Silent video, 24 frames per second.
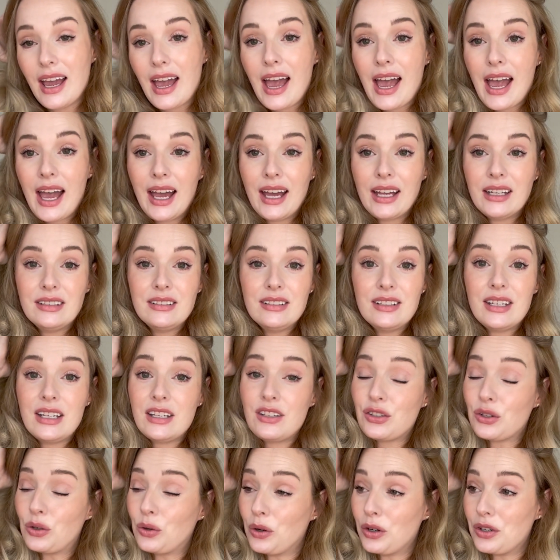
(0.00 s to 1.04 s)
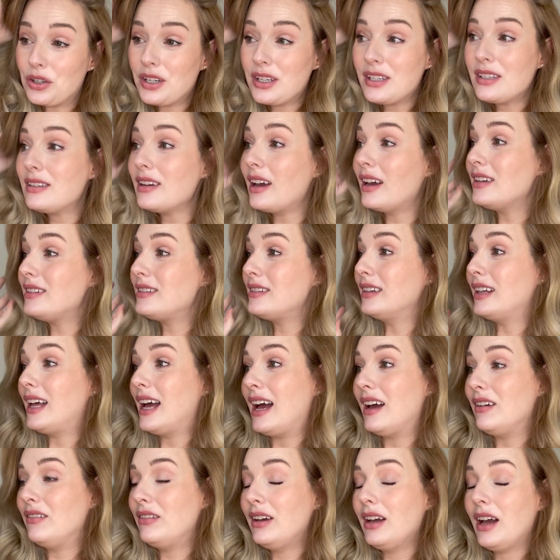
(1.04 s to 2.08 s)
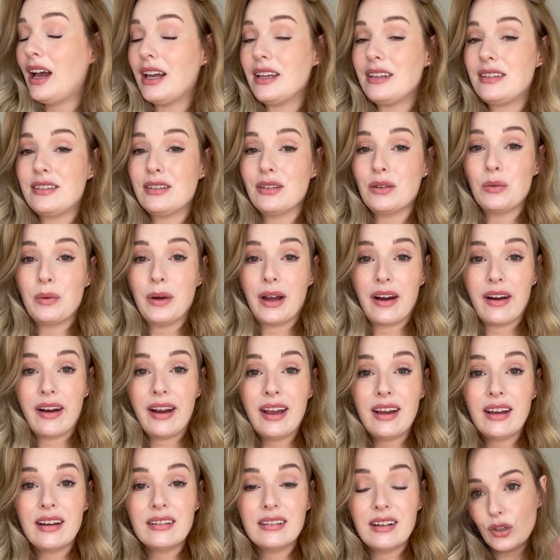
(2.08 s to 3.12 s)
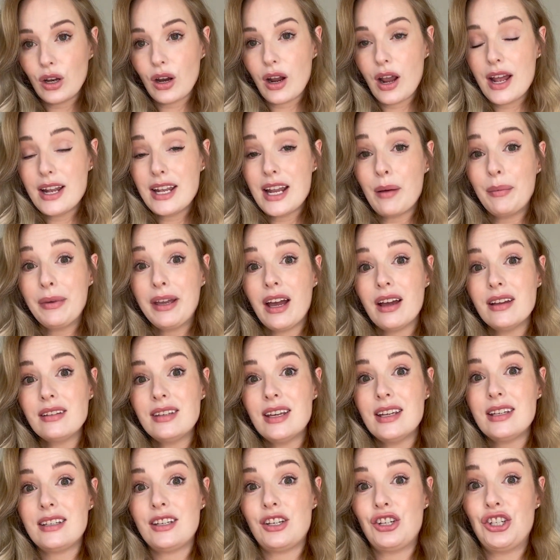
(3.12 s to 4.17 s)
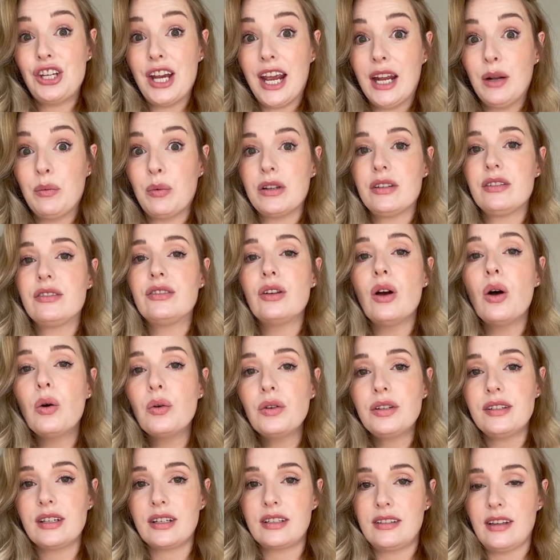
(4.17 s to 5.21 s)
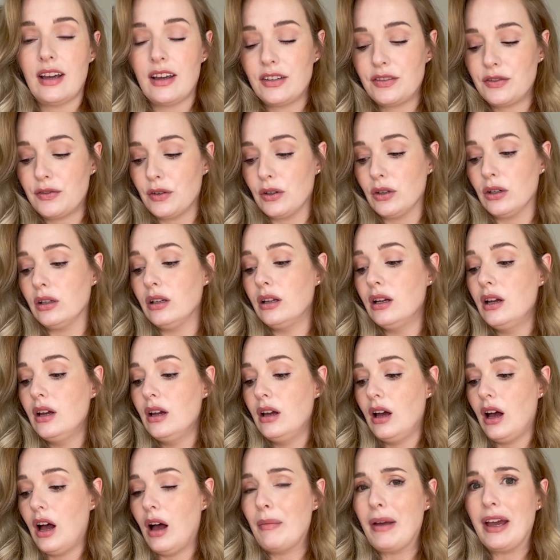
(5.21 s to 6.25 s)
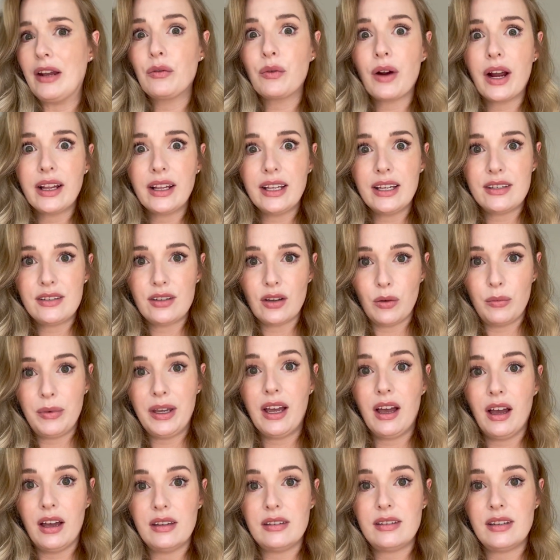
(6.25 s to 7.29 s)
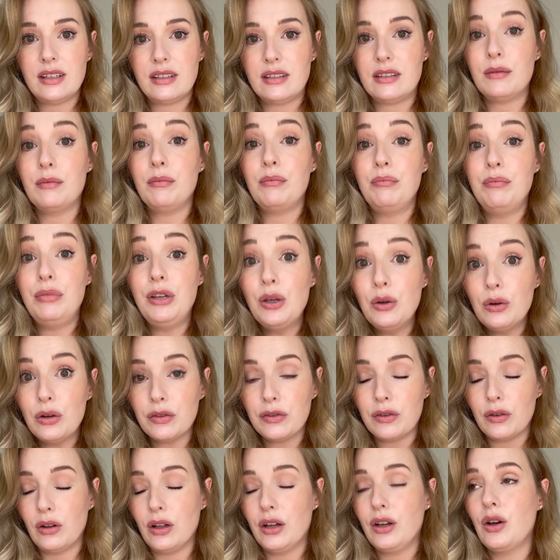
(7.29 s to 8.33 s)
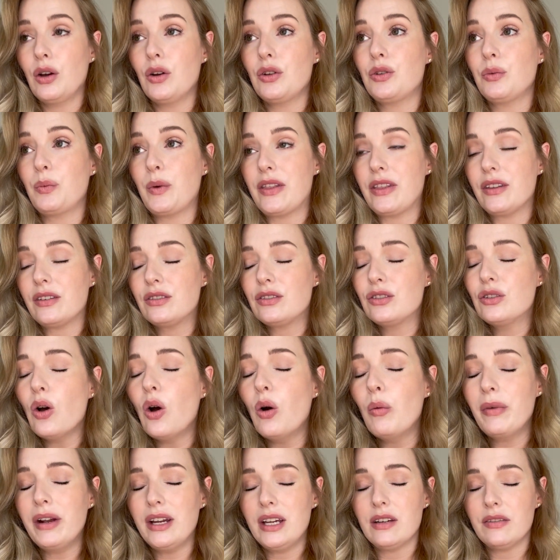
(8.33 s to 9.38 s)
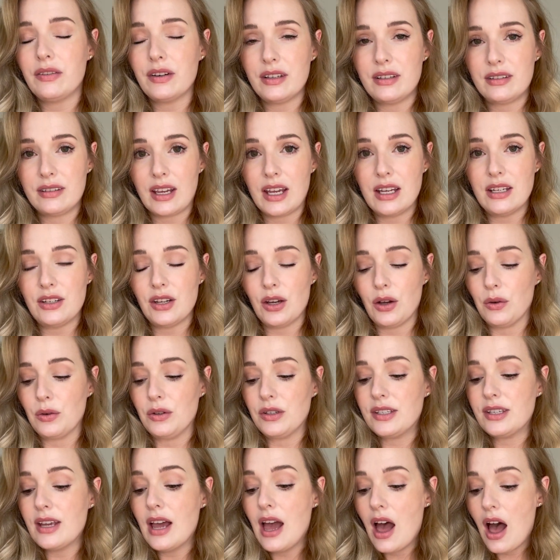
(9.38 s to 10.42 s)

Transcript: And it's gorgeous. I still have it. I still wear it. Now, because that shade was so successful, and rightly so because it's beautiful and goes with so many different skin tones,